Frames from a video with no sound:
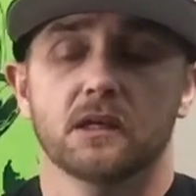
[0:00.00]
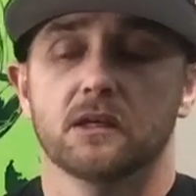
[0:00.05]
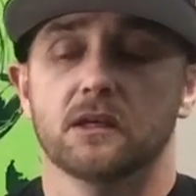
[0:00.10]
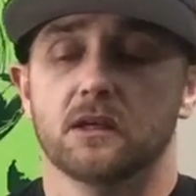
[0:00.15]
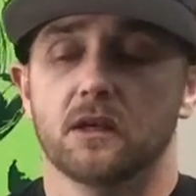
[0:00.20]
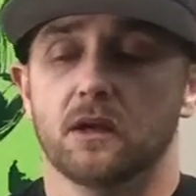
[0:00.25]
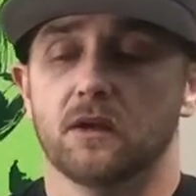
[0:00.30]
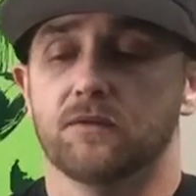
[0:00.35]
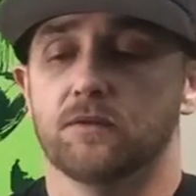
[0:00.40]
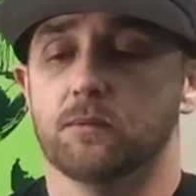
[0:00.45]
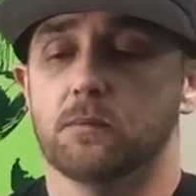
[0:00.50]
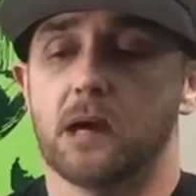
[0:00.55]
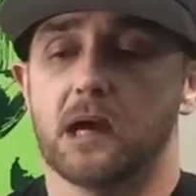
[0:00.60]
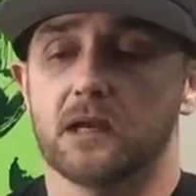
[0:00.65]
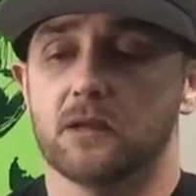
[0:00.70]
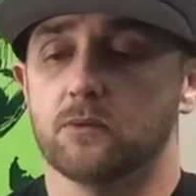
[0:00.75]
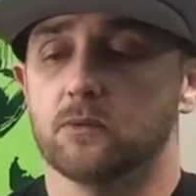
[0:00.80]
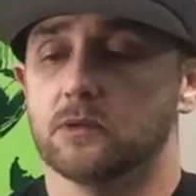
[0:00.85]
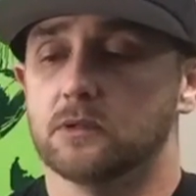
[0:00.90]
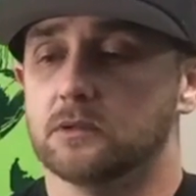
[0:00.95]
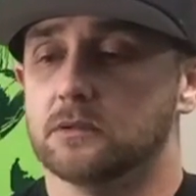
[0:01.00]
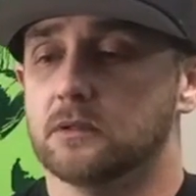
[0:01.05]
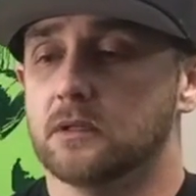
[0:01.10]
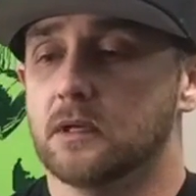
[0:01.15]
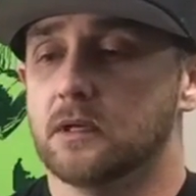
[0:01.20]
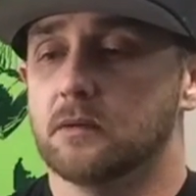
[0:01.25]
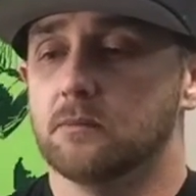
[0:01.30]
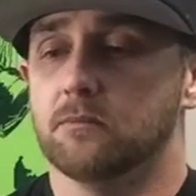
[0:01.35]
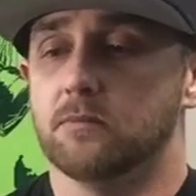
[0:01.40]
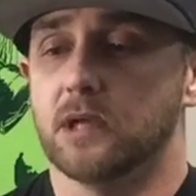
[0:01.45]
everybody would
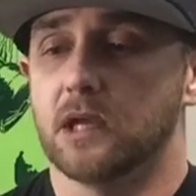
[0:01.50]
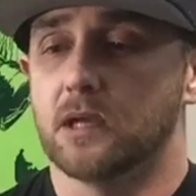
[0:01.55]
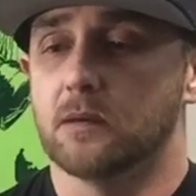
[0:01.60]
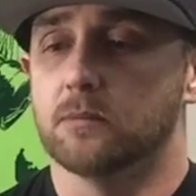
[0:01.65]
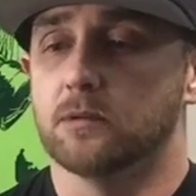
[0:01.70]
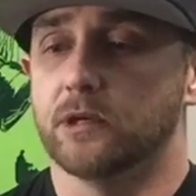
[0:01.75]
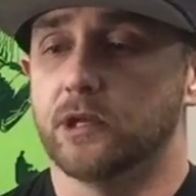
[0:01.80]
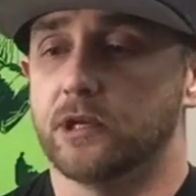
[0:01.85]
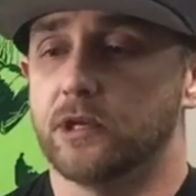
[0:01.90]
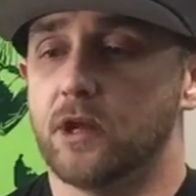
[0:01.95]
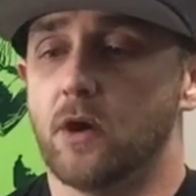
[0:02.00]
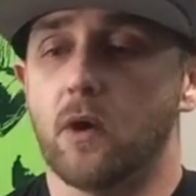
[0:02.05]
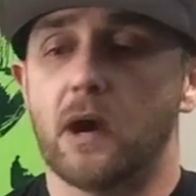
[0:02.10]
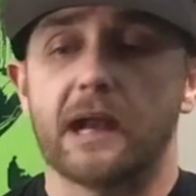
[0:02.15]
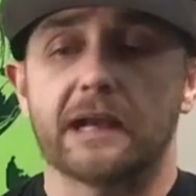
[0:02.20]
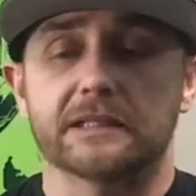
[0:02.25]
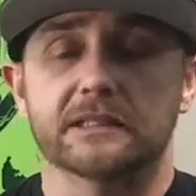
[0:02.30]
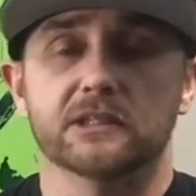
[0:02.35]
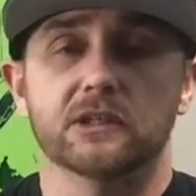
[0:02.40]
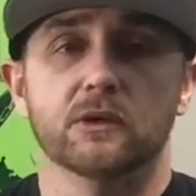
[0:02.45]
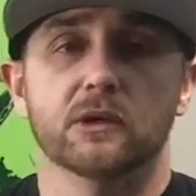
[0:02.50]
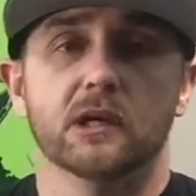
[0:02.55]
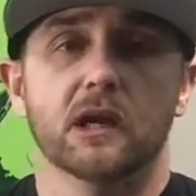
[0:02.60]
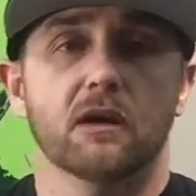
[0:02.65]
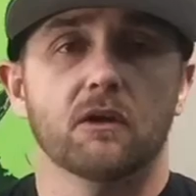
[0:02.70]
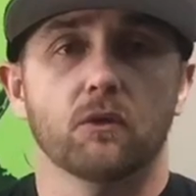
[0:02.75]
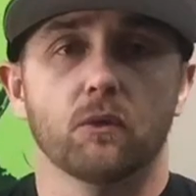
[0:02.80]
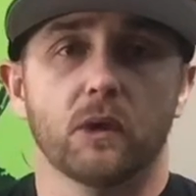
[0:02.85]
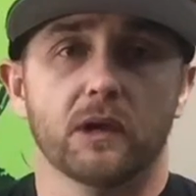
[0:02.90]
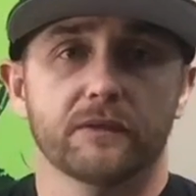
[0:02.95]
be able to know how to do it
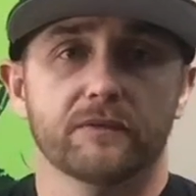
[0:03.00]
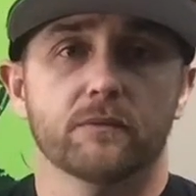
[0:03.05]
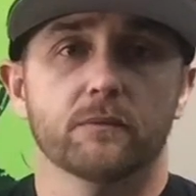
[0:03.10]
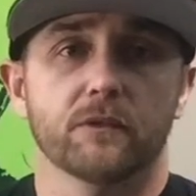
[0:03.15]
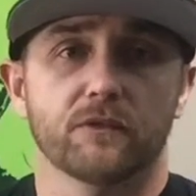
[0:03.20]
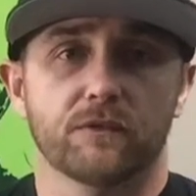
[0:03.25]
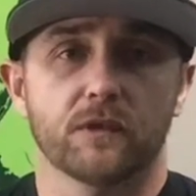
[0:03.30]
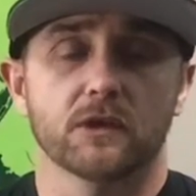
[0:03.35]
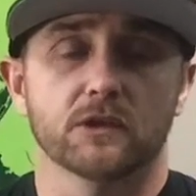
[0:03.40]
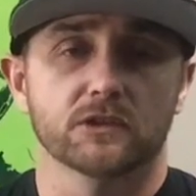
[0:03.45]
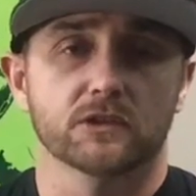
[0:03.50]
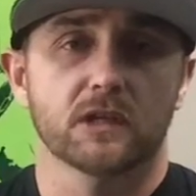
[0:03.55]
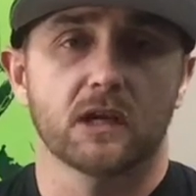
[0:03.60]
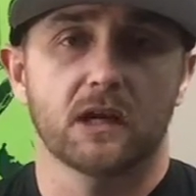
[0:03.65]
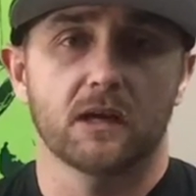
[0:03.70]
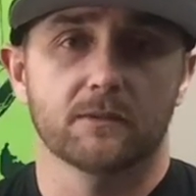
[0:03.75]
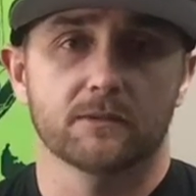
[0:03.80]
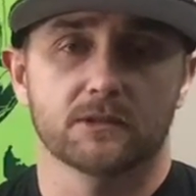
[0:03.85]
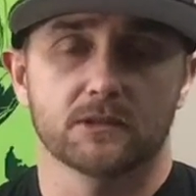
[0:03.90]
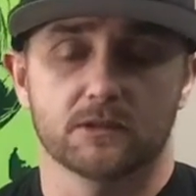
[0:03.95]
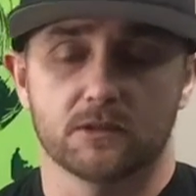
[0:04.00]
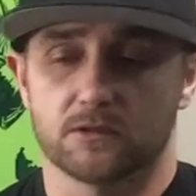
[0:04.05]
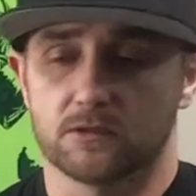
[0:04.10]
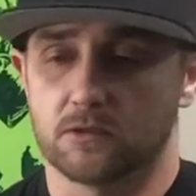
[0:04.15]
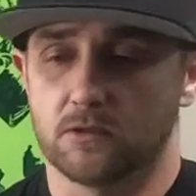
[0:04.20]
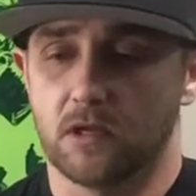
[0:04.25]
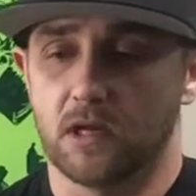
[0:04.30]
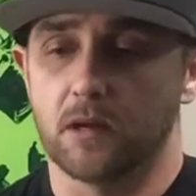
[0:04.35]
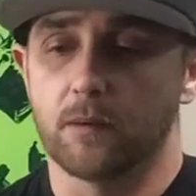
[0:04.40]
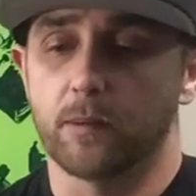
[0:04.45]
all the way from the first time, because there's
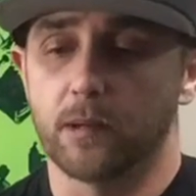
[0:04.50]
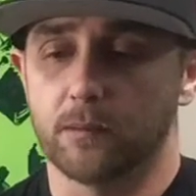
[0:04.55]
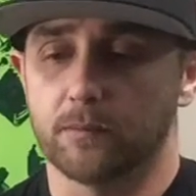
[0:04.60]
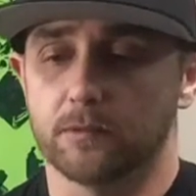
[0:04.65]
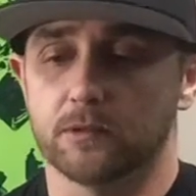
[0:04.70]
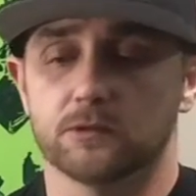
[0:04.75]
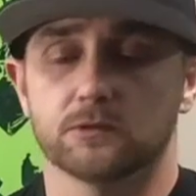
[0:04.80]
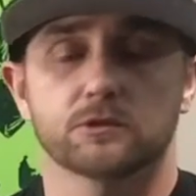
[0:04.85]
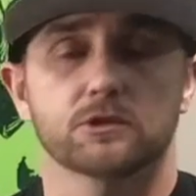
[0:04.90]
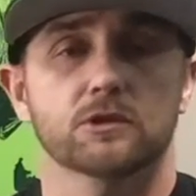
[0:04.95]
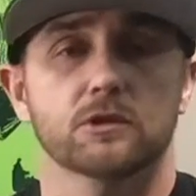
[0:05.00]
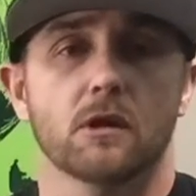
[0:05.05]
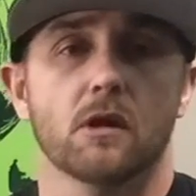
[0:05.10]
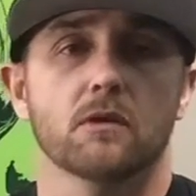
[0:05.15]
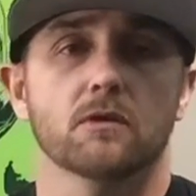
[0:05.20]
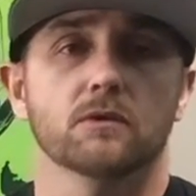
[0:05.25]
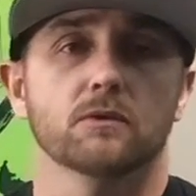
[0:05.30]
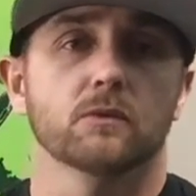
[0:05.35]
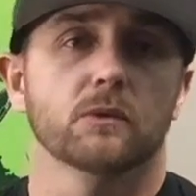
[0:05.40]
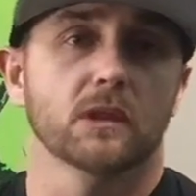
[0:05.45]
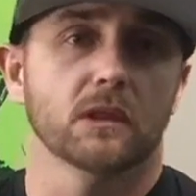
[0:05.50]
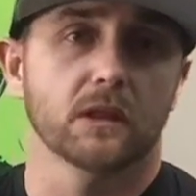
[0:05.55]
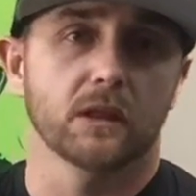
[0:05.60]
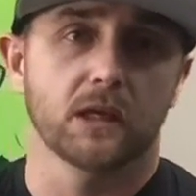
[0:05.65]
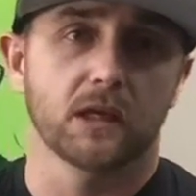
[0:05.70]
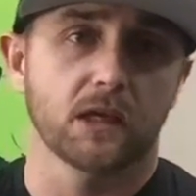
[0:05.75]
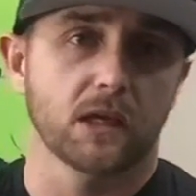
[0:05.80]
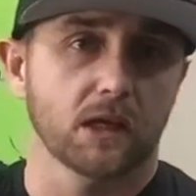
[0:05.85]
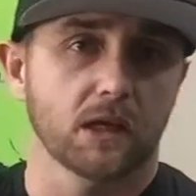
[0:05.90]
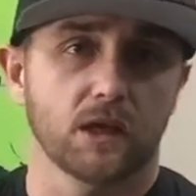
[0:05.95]
a lot of people who struggle with
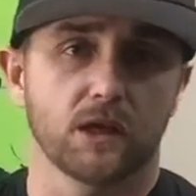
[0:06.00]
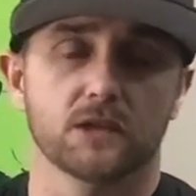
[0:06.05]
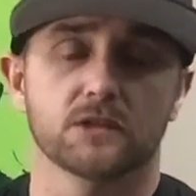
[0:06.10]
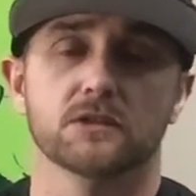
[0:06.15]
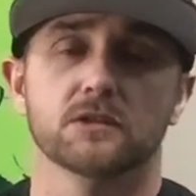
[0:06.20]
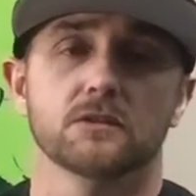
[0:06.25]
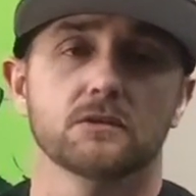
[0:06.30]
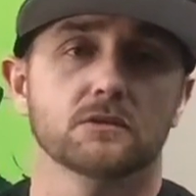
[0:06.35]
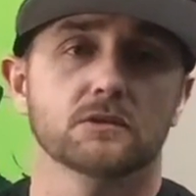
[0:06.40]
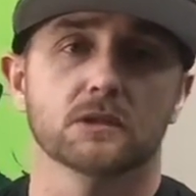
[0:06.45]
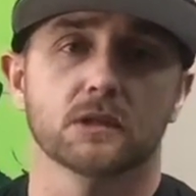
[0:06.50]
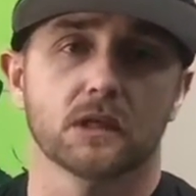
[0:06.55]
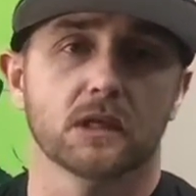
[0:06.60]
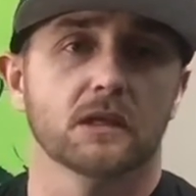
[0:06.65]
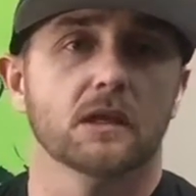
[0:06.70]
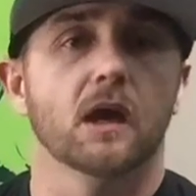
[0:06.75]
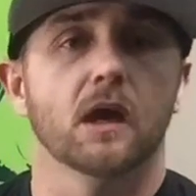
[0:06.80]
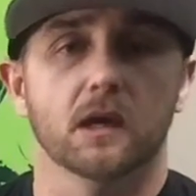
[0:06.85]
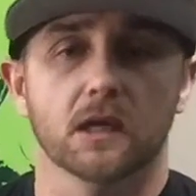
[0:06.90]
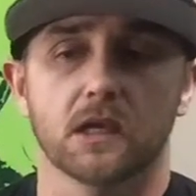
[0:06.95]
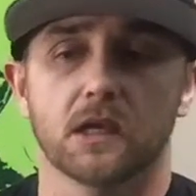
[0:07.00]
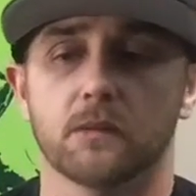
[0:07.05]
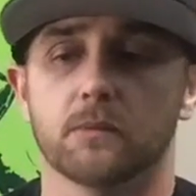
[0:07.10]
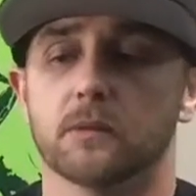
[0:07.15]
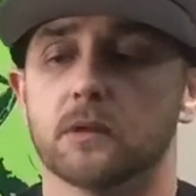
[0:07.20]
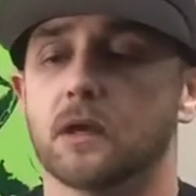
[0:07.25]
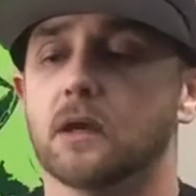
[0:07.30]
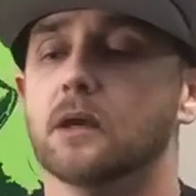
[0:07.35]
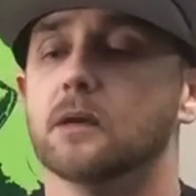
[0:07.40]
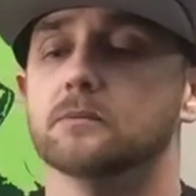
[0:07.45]
leaking issues and it not
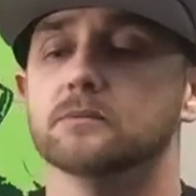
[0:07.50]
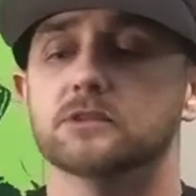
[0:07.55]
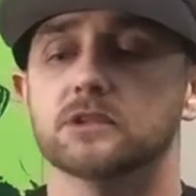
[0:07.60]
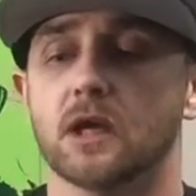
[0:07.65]
keeping up.